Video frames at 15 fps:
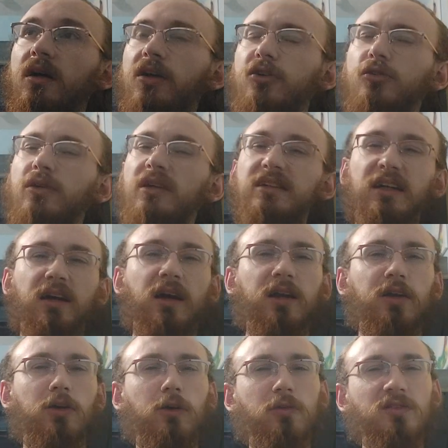just realized I kind
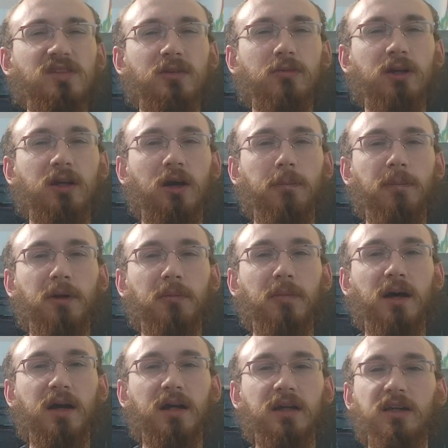of goofed something up on
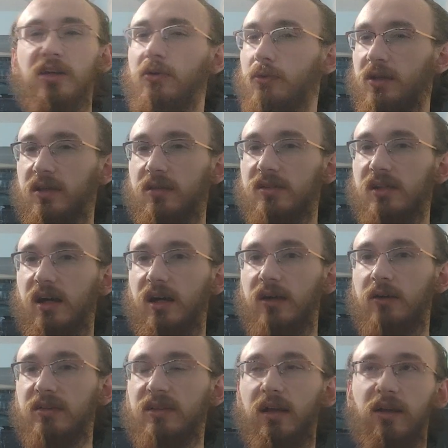my unit
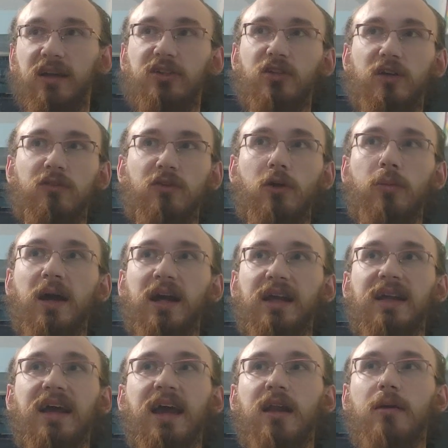tiles. I'll actually have to go back
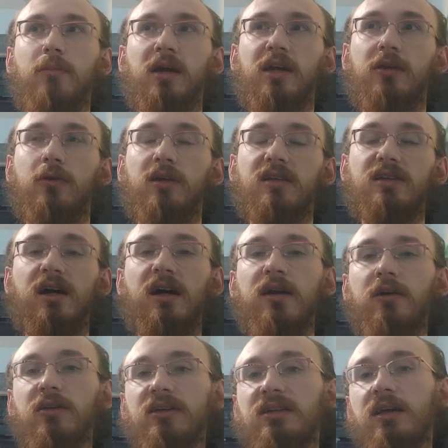and edit my unit
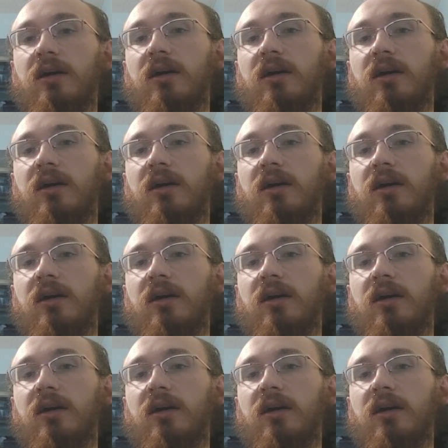tiles.